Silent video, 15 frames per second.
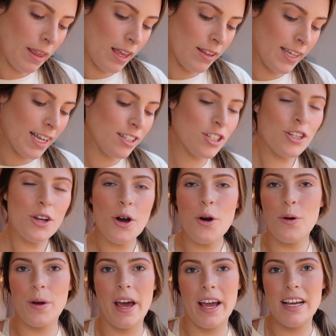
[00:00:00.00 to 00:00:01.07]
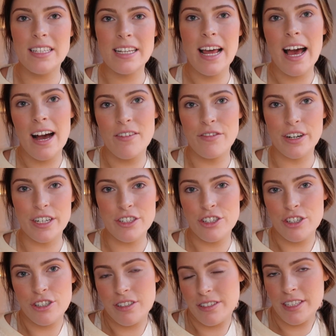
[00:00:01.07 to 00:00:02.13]
it's an
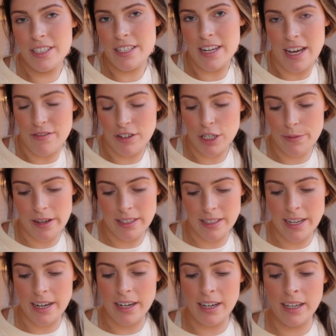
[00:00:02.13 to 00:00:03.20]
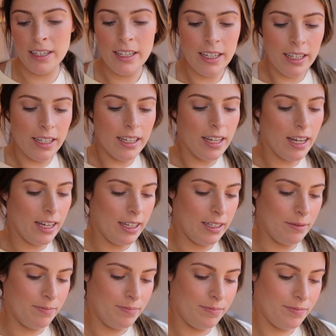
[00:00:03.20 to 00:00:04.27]
average mascara.
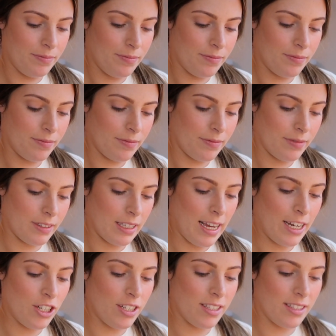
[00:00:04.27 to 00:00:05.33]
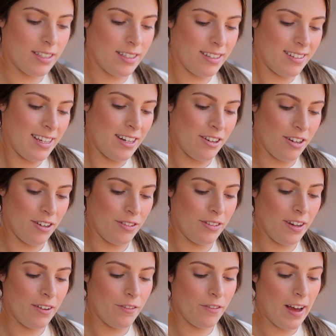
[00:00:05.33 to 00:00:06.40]
I'm I don't know,
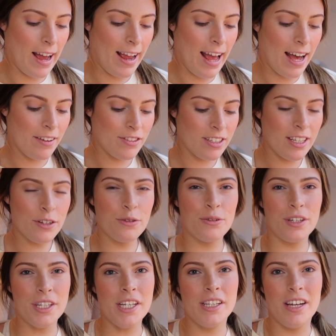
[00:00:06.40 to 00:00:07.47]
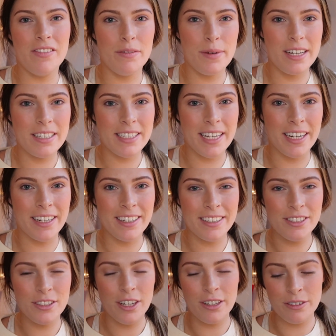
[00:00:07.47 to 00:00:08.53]
if I have to like really love a mascara,
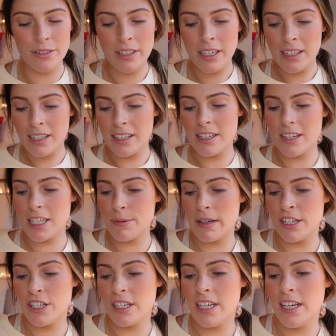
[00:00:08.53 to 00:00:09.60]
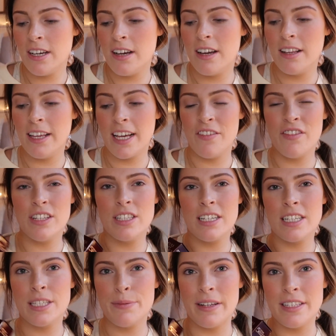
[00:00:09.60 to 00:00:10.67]
so, and especially like if it's
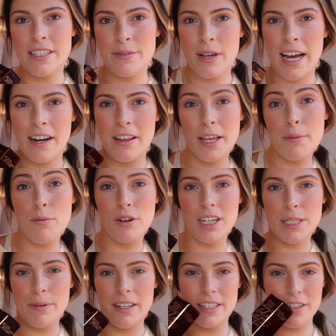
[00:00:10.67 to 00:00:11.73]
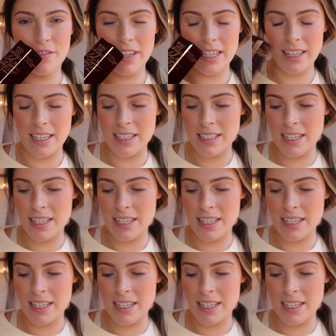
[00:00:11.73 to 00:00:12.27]
expensive, kind of like more expensive like this